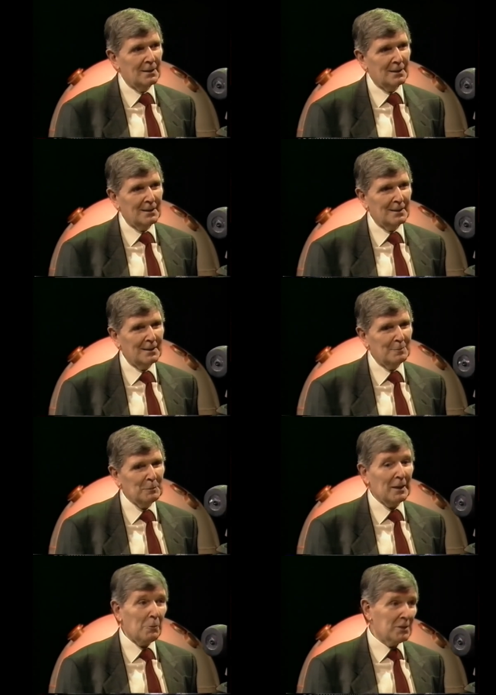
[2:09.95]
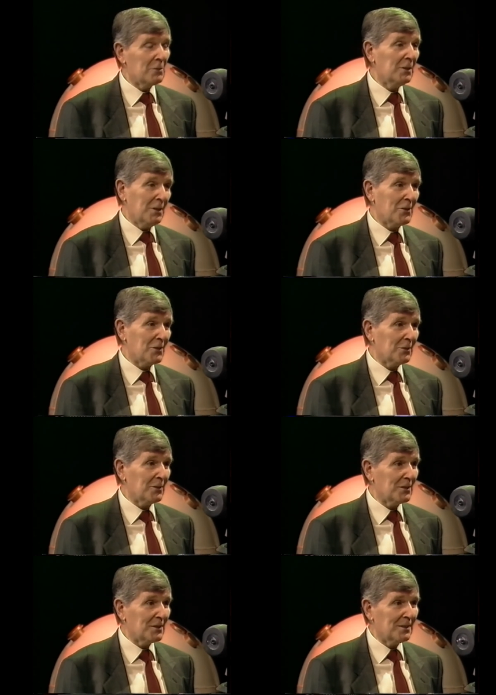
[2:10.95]
Uh, but I went to
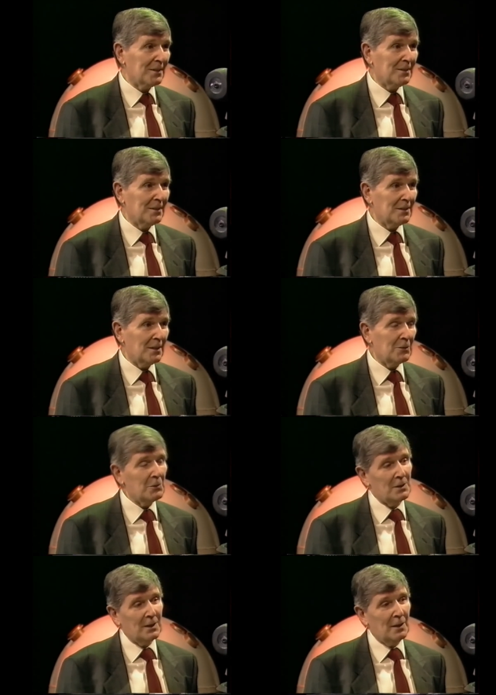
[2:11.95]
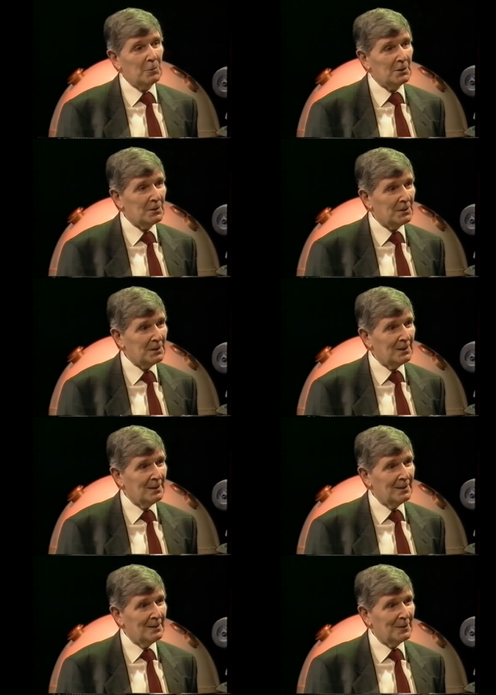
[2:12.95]
rehearsals, and uh, then David usually came in on the,
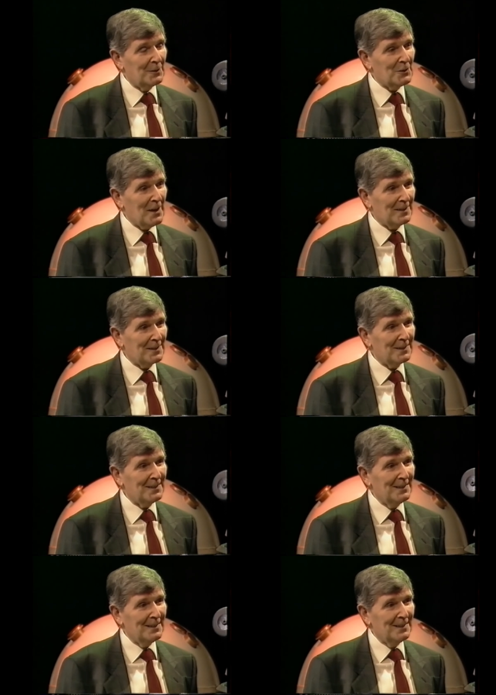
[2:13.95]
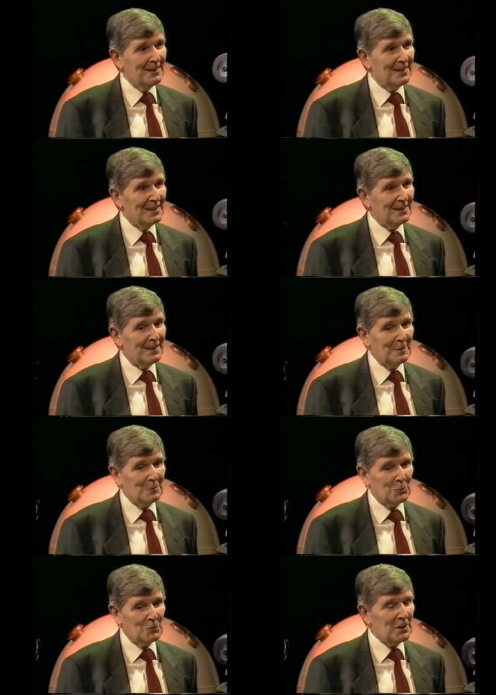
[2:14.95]
on the Saturday and
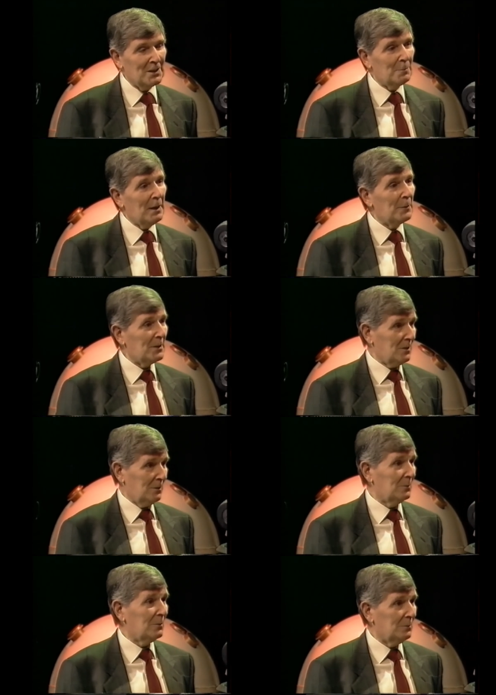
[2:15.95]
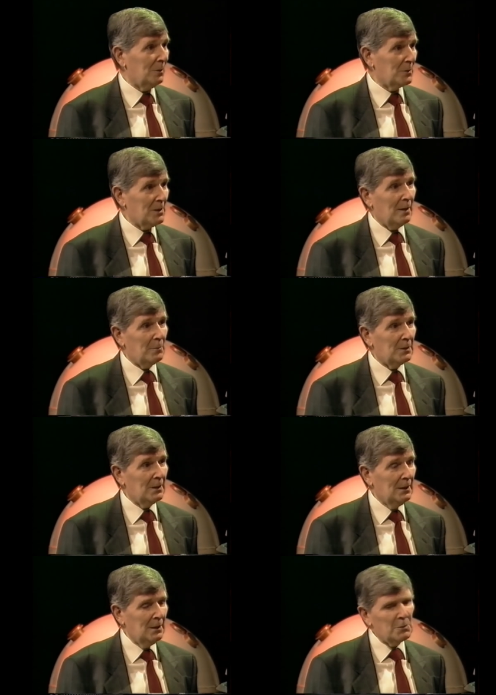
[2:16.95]
I sort of ginned him up as to what was happening.